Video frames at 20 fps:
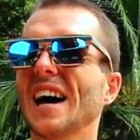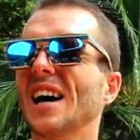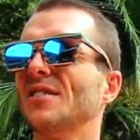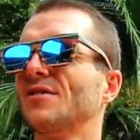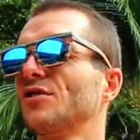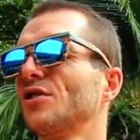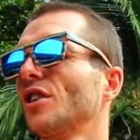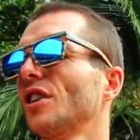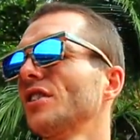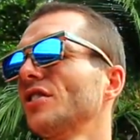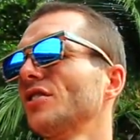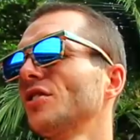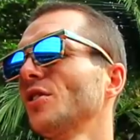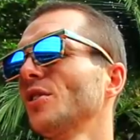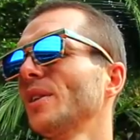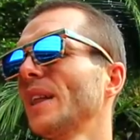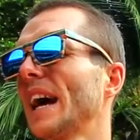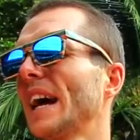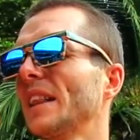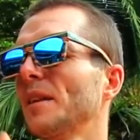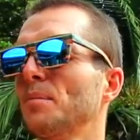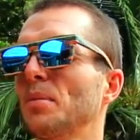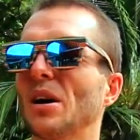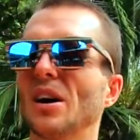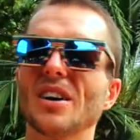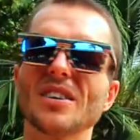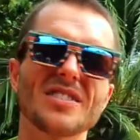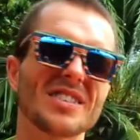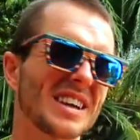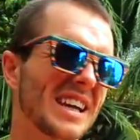I've tried to do that in the
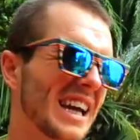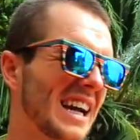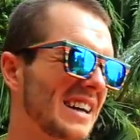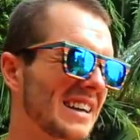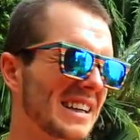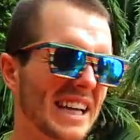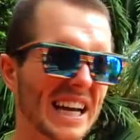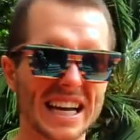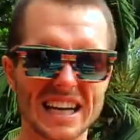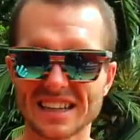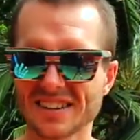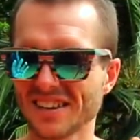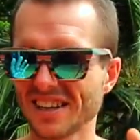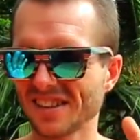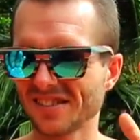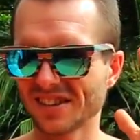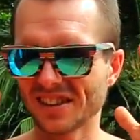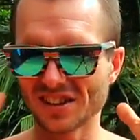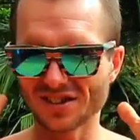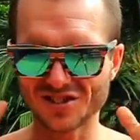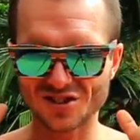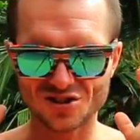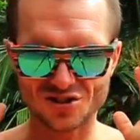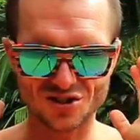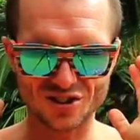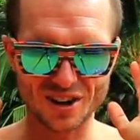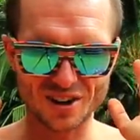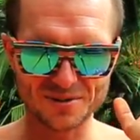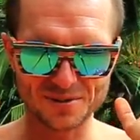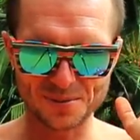past and count calories, and it just
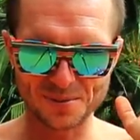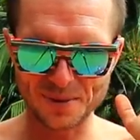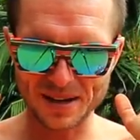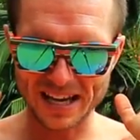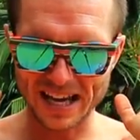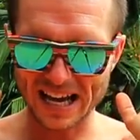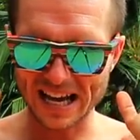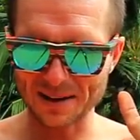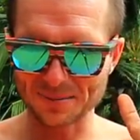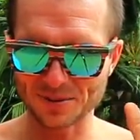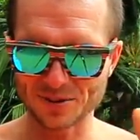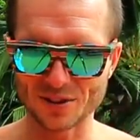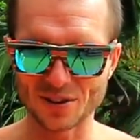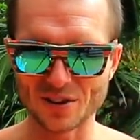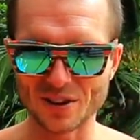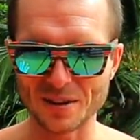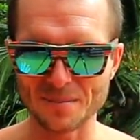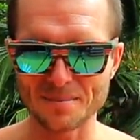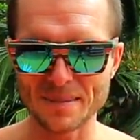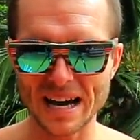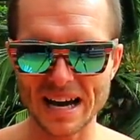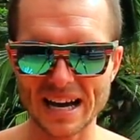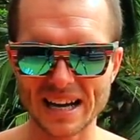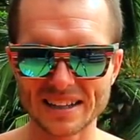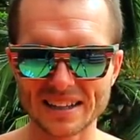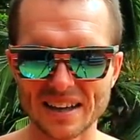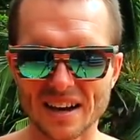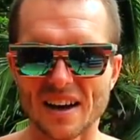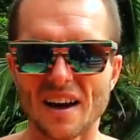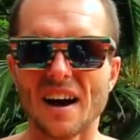drives me absolutely
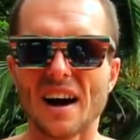mad.